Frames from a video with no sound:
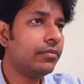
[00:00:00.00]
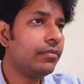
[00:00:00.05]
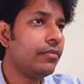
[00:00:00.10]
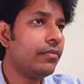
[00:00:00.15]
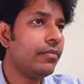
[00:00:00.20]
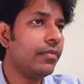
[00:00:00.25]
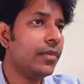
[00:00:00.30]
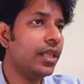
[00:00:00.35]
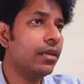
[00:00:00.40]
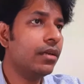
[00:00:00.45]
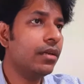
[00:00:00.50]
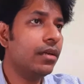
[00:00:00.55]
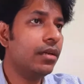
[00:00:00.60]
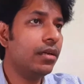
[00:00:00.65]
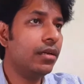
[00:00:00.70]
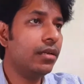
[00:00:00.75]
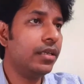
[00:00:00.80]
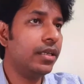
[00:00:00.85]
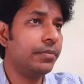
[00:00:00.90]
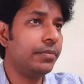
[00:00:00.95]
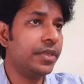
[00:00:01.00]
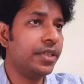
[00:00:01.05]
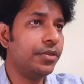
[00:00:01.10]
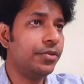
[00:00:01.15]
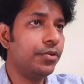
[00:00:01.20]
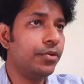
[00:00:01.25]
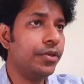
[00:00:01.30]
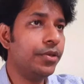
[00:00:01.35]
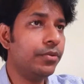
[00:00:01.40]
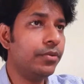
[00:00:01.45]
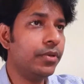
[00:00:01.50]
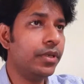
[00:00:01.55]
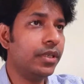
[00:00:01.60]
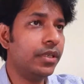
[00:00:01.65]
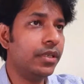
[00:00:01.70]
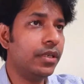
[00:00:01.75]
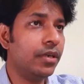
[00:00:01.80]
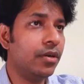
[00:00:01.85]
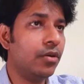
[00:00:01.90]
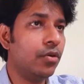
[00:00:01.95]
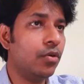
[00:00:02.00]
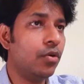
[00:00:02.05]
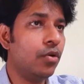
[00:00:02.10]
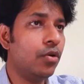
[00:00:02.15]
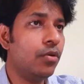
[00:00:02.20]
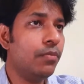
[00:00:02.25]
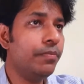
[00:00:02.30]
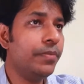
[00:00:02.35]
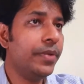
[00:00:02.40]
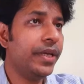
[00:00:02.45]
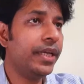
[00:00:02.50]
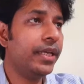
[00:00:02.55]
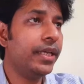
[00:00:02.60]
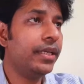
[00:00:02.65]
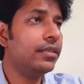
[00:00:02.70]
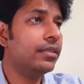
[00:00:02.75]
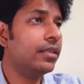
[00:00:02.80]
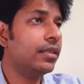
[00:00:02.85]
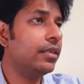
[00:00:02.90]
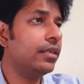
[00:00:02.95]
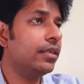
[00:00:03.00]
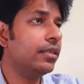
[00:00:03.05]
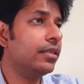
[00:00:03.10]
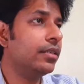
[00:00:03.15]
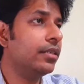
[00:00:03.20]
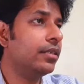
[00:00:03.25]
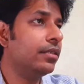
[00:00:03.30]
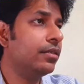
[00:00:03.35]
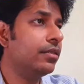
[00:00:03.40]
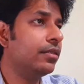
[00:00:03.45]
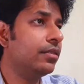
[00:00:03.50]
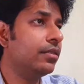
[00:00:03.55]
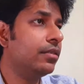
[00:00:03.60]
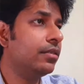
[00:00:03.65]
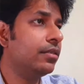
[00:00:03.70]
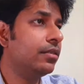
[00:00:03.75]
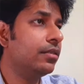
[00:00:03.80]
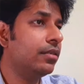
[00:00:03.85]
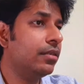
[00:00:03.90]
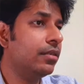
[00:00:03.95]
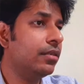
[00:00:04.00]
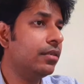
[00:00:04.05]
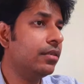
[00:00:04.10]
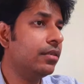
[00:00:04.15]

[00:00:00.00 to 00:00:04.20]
let me show you. In the home page it has shown some